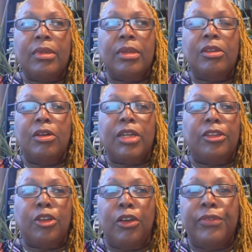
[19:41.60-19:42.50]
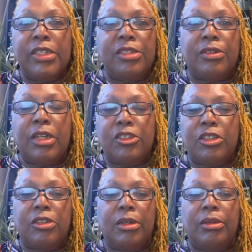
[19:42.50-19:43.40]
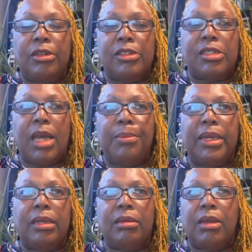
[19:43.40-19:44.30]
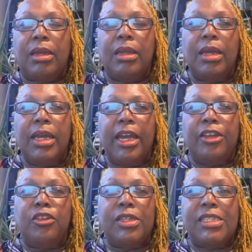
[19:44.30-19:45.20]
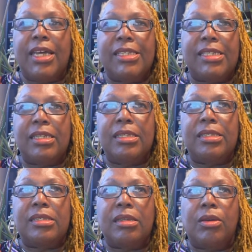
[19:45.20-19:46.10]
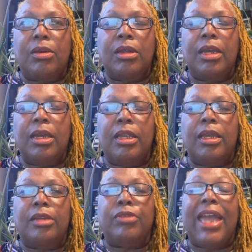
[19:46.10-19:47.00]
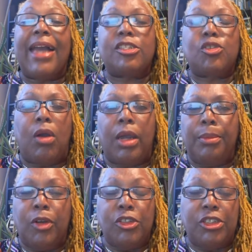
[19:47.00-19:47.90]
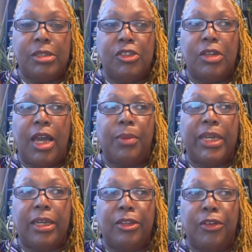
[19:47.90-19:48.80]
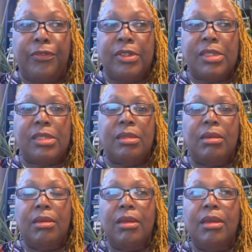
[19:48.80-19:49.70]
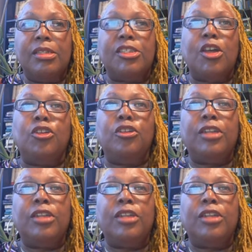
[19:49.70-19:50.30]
you know get nervous because your your stomach and your intestines it, it, reacts to our emotions you know how we get yeah. nervous yes. so you